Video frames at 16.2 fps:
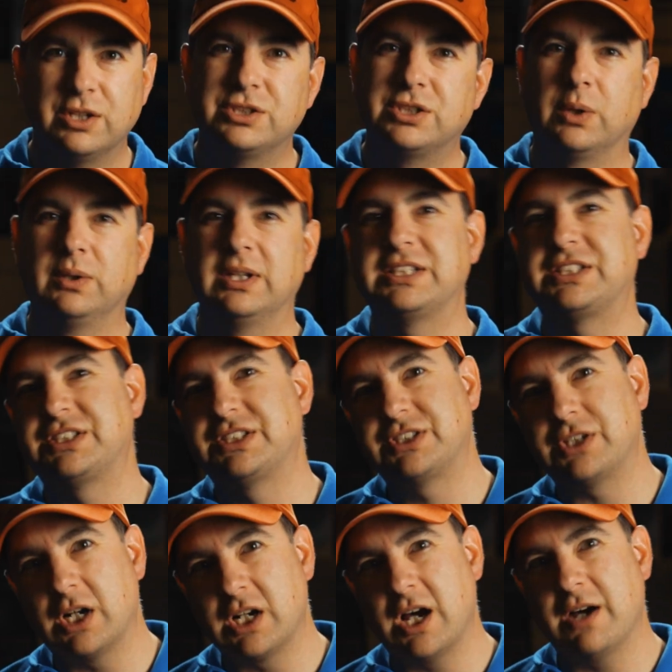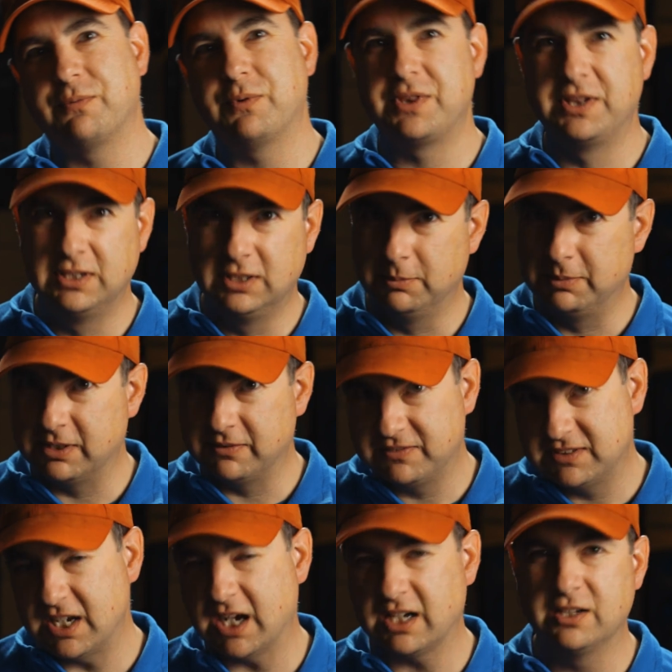So let's start off with a little bit
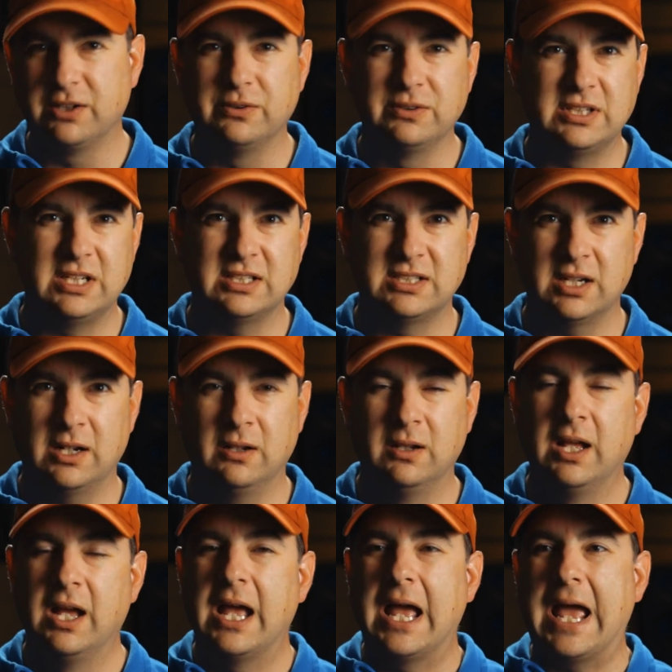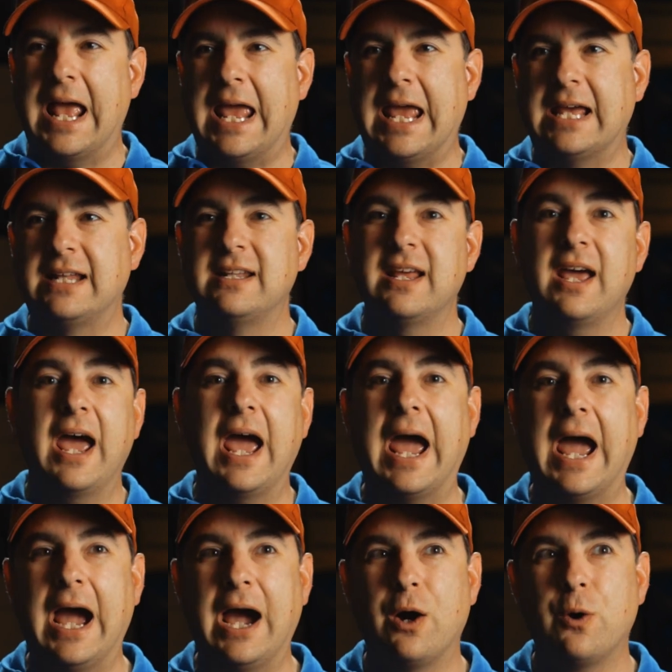of technical detail and
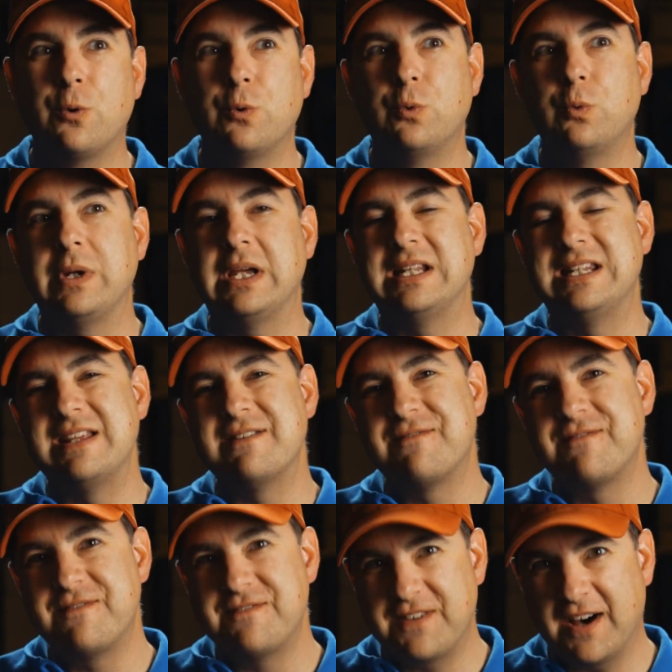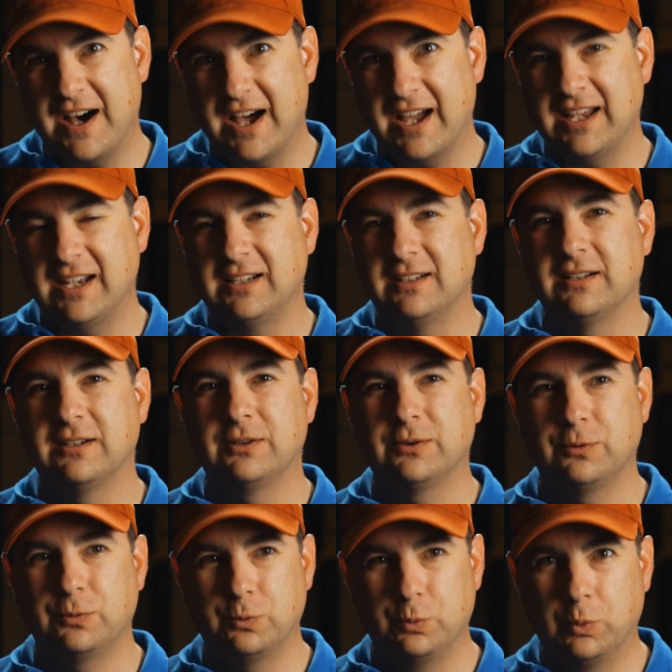how we define
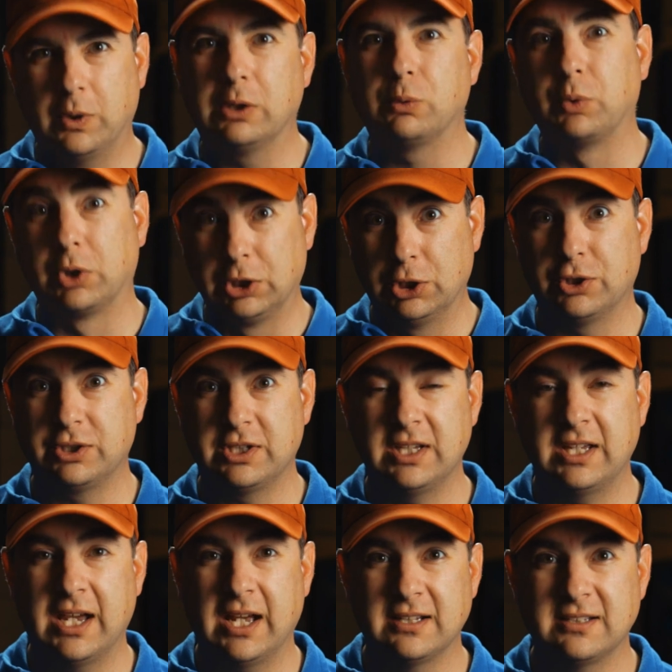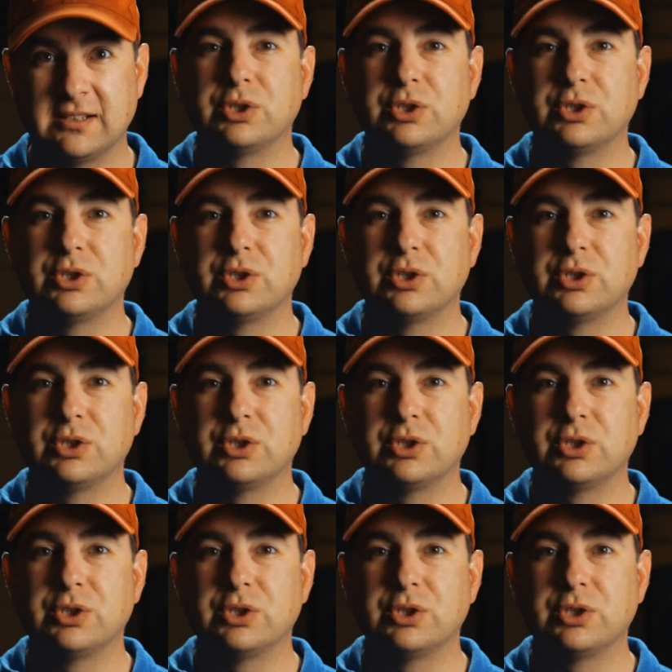what we're looking at.